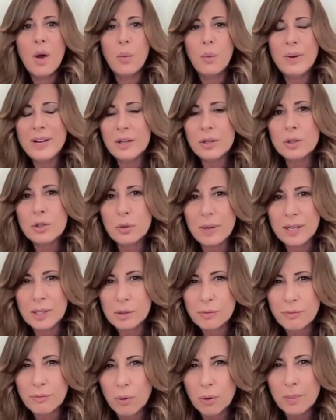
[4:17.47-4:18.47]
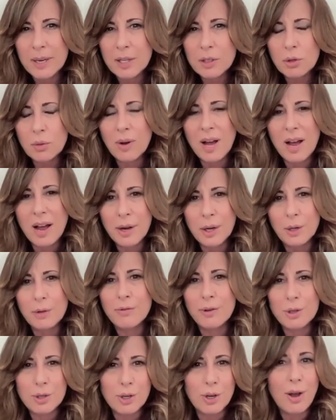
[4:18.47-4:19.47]
we are transforming to a higher
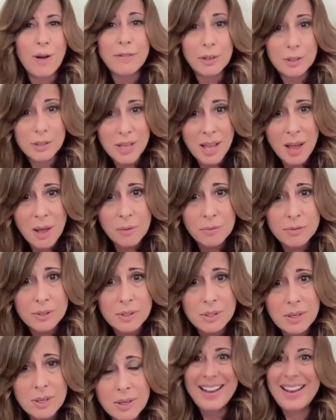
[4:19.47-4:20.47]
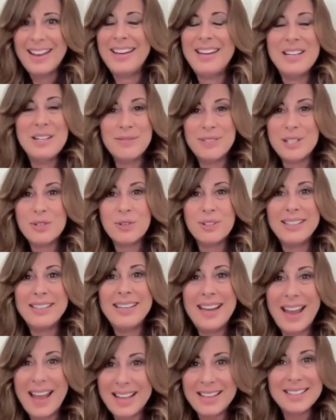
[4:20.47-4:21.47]
version of ourselves,
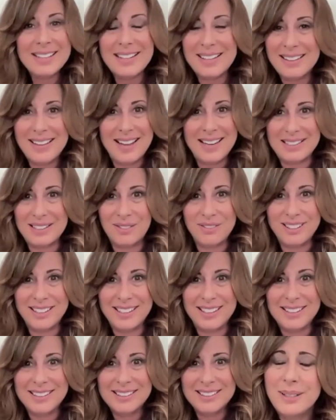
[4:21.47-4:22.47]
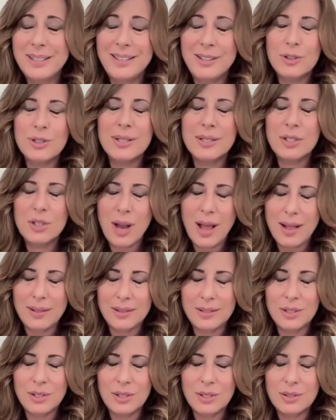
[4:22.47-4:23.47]
individually and collectively. But here's the
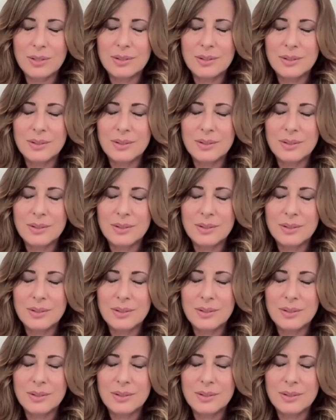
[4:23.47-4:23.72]
challenge.